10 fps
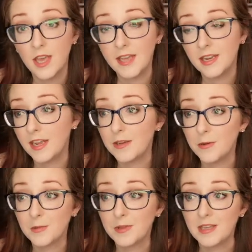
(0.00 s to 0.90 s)
And I
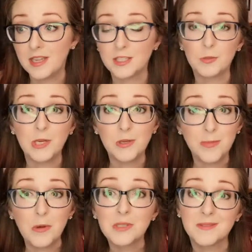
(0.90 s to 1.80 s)
know that yes, we do
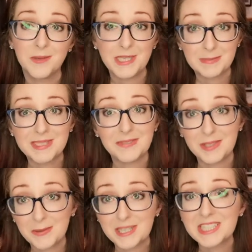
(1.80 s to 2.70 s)
post some very specific
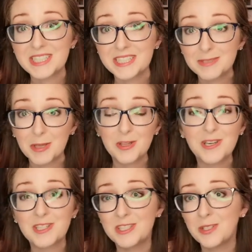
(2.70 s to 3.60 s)
questions, but there
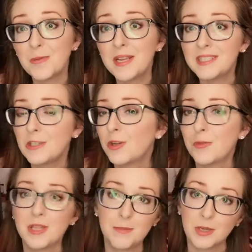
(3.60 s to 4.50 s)
are still ways that you can
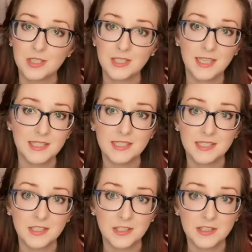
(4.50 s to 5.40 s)
really personalize this
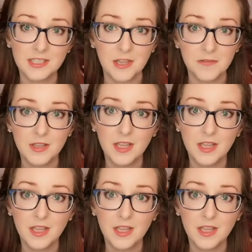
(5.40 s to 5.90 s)
to yourself.